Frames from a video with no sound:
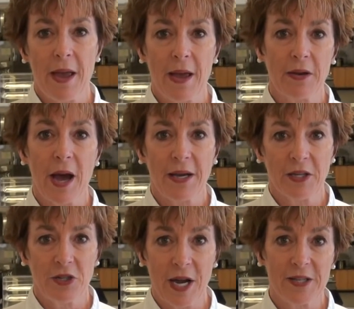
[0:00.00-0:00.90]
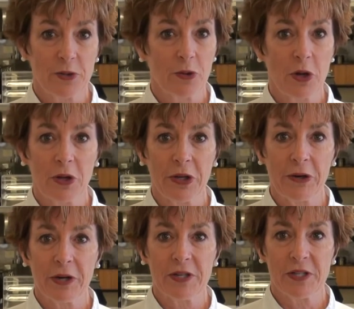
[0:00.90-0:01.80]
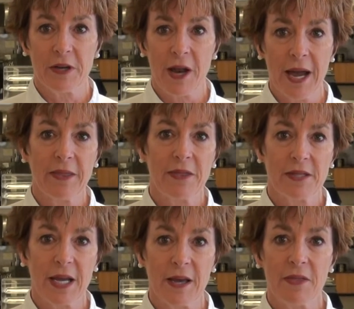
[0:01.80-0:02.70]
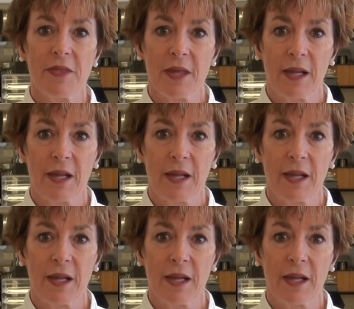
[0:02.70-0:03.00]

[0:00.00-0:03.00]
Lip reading: and I teach high school culinary to 9th, 10th,